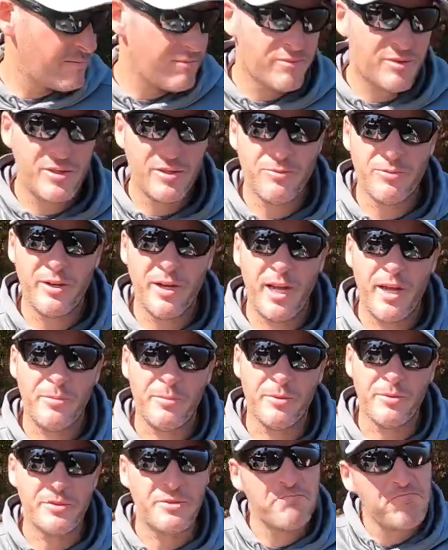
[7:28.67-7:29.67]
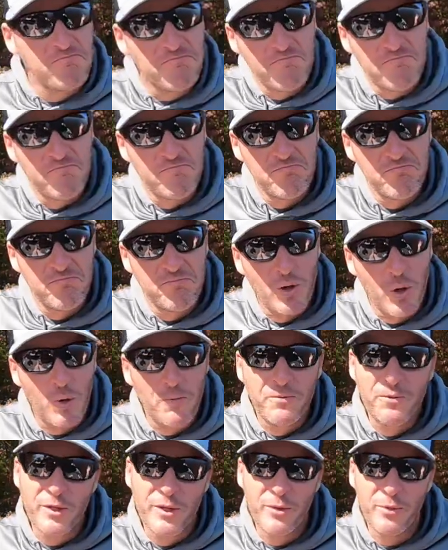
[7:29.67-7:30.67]
see what happens.
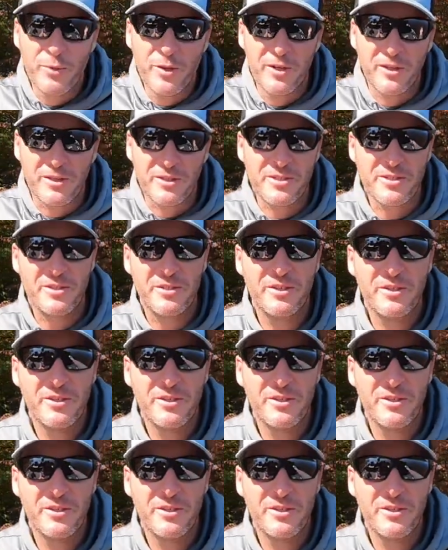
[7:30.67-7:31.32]
Hopefully it works.